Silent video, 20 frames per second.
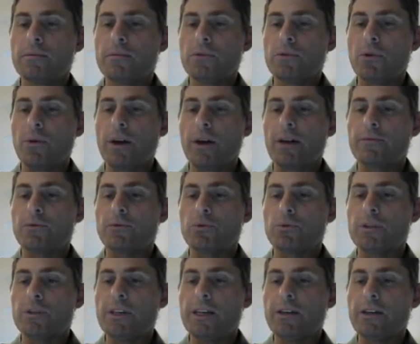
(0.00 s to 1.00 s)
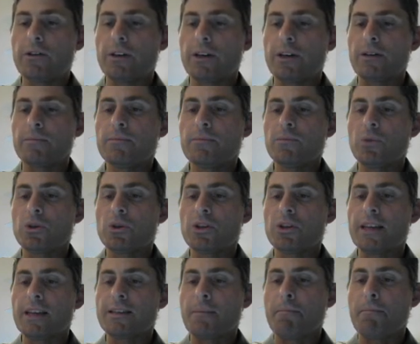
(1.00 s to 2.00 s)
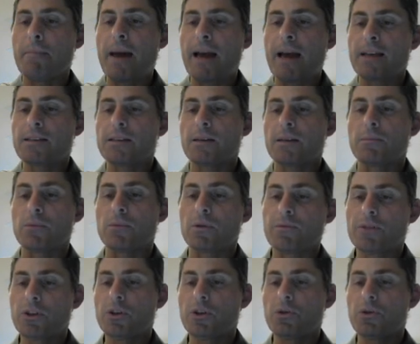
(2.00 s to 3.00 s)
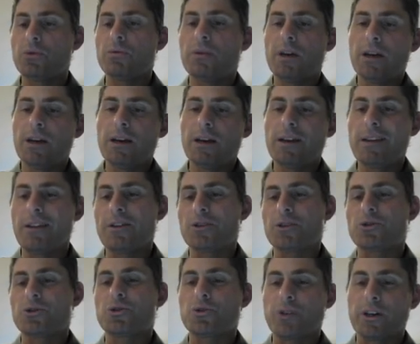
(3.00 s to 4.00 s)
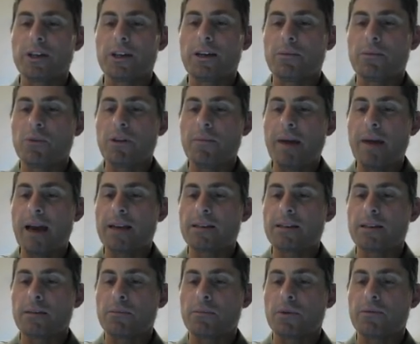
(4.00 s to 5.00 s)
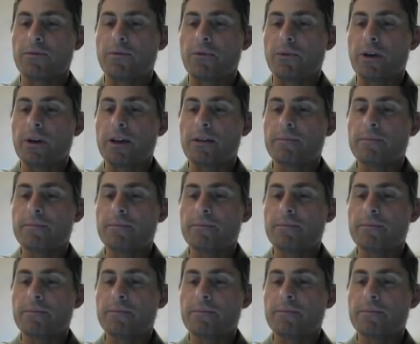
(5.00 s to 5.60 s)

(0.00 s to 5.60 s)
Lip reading: You have deuterium, which has a mass number of 2. And then there's tritium with a mass number of 3.